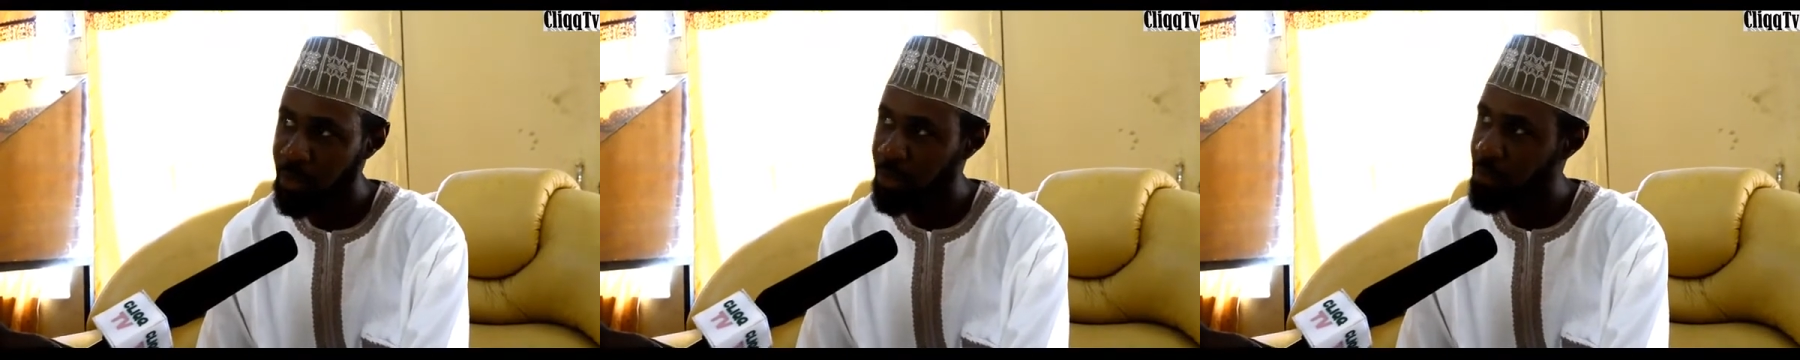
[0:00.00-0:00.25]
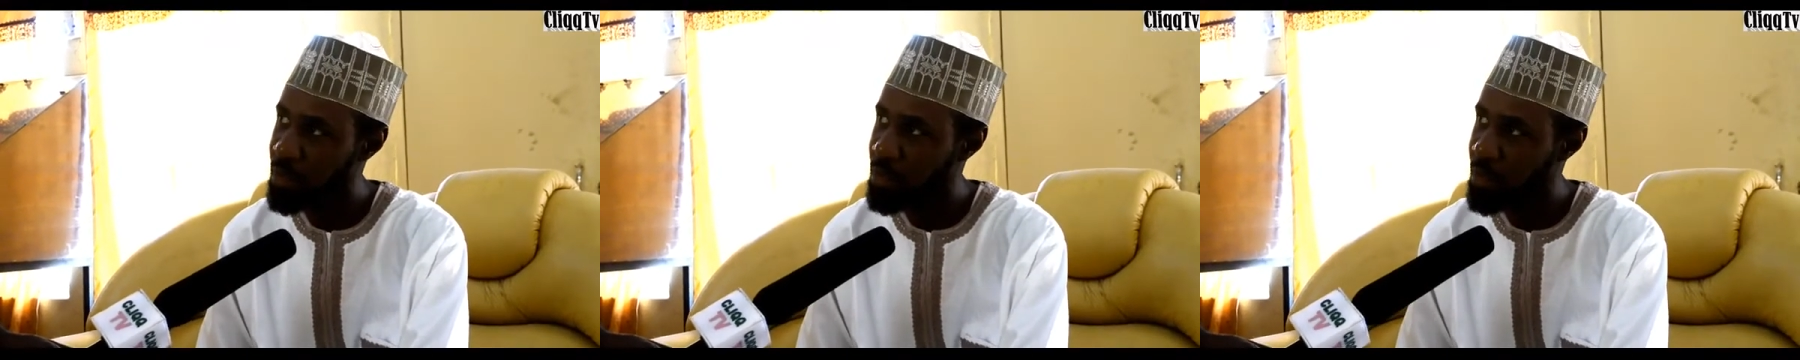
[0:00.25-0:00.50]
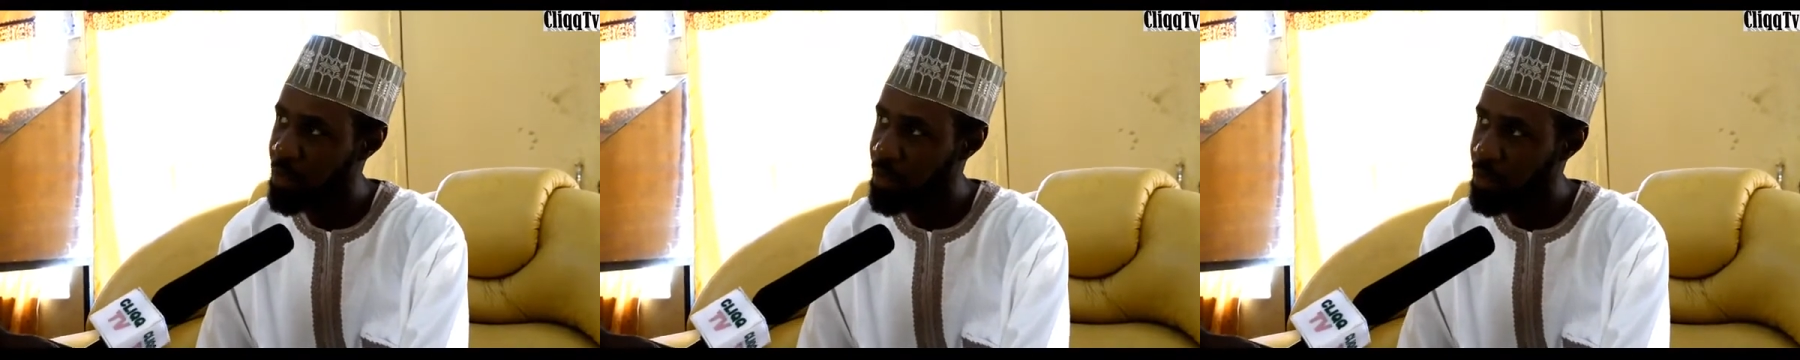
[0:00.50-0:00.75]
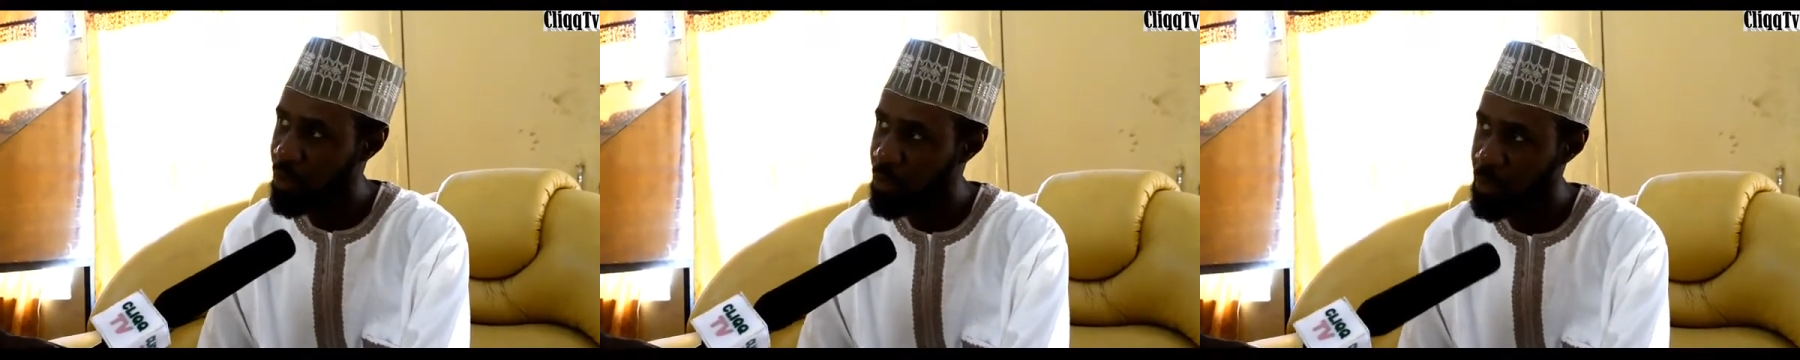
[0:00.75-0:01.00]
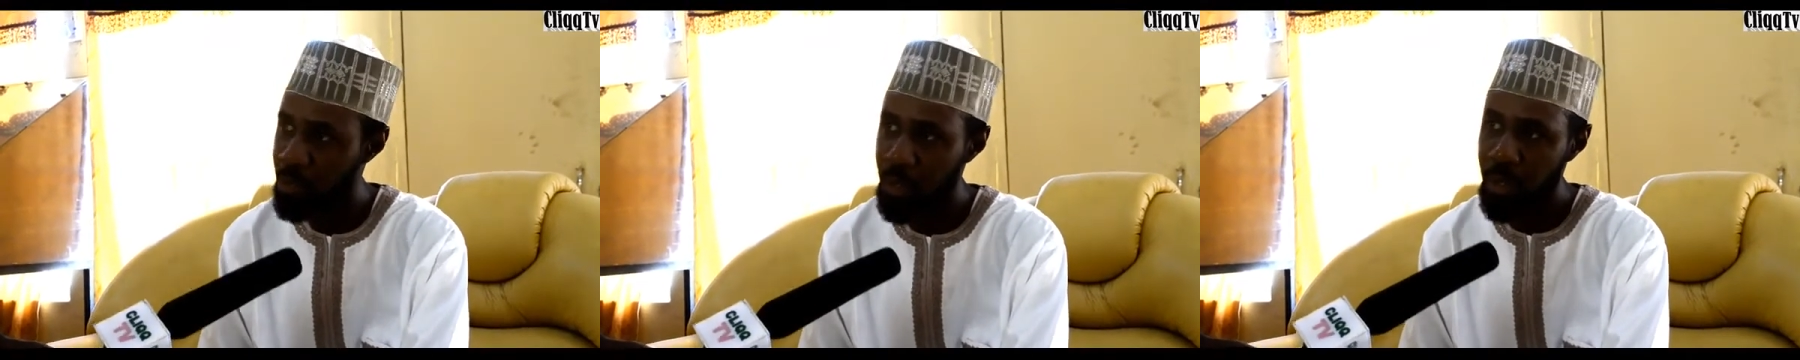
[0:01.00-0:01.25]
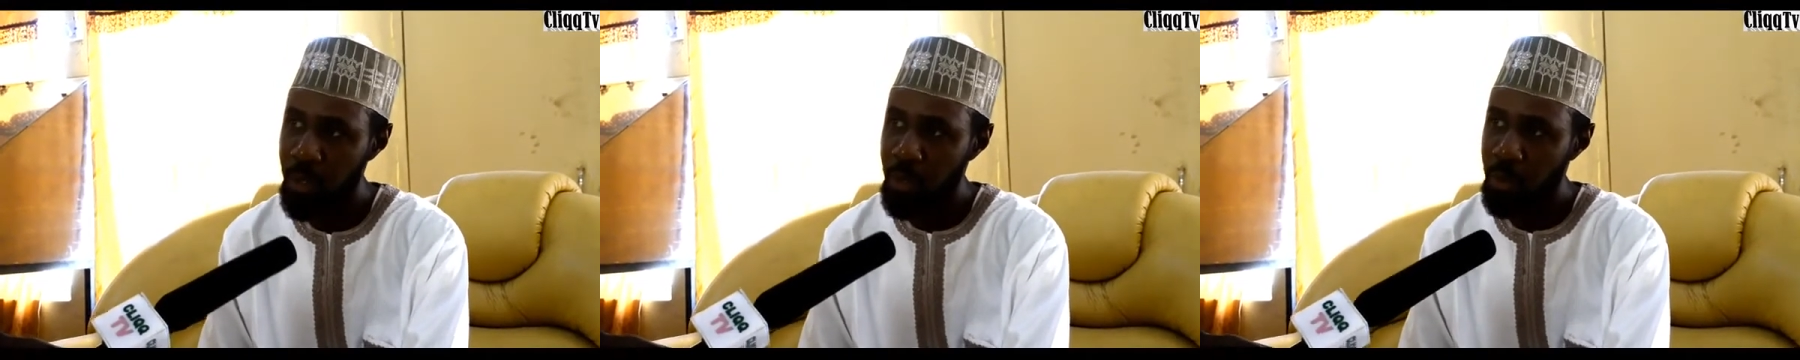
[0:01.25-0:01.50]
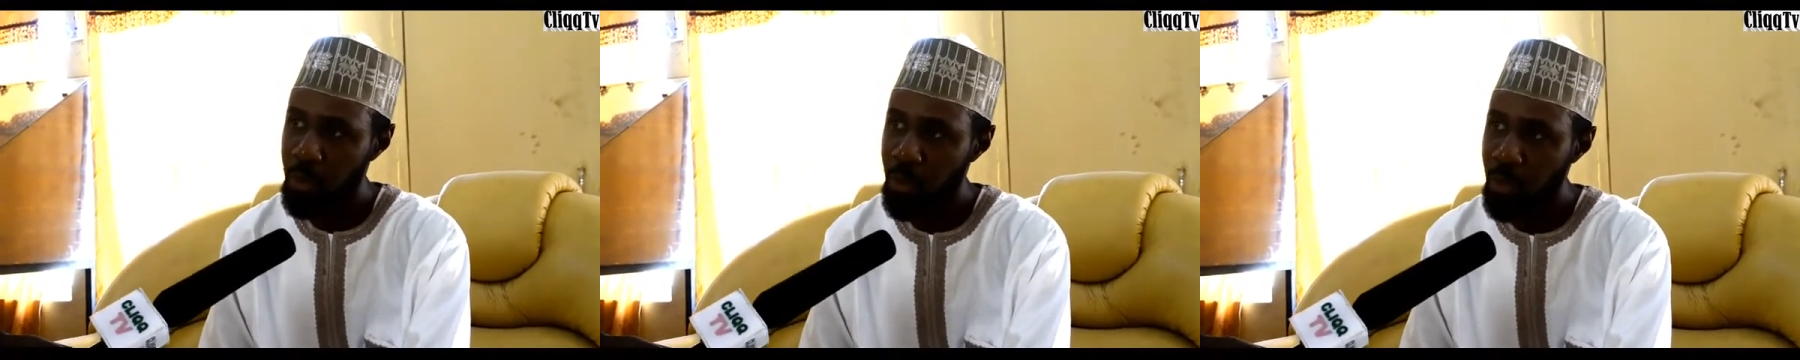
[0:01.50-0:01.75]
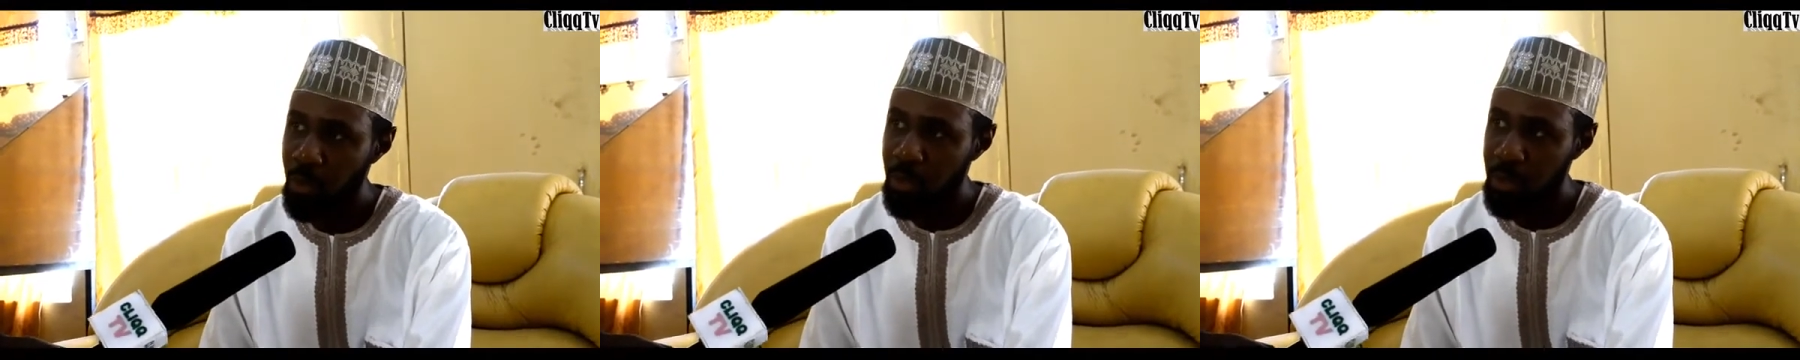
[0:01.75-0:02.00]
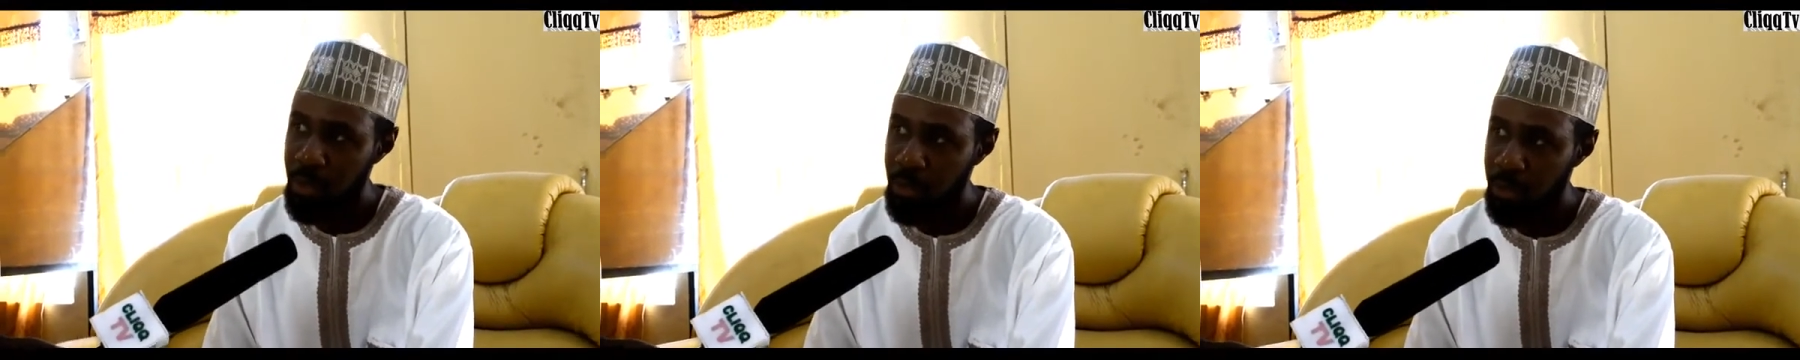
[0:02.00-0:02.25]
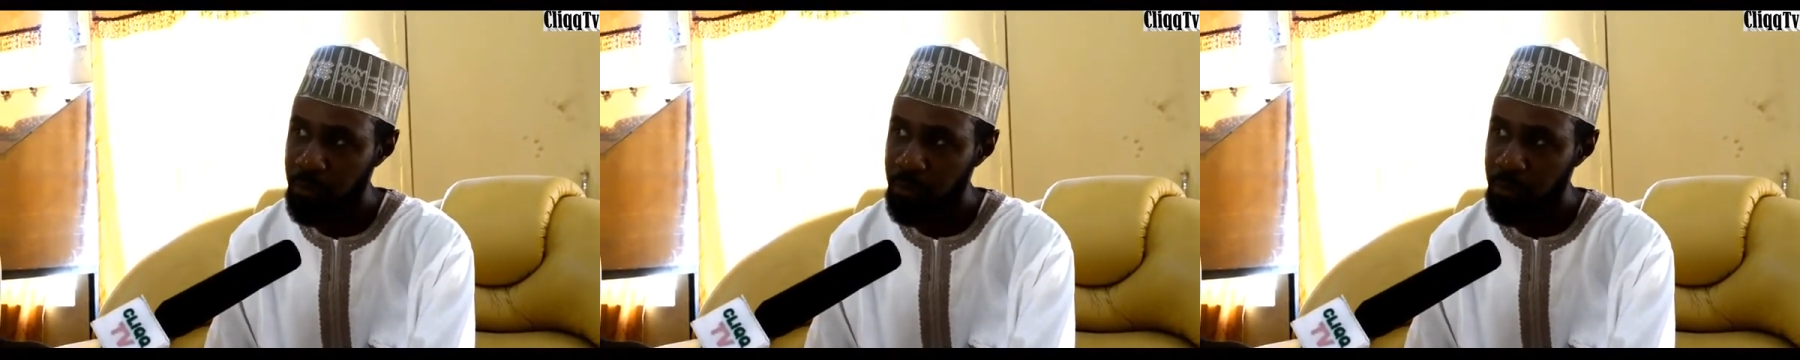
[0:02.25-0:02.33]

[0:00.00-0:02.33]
Service uh, Corps, because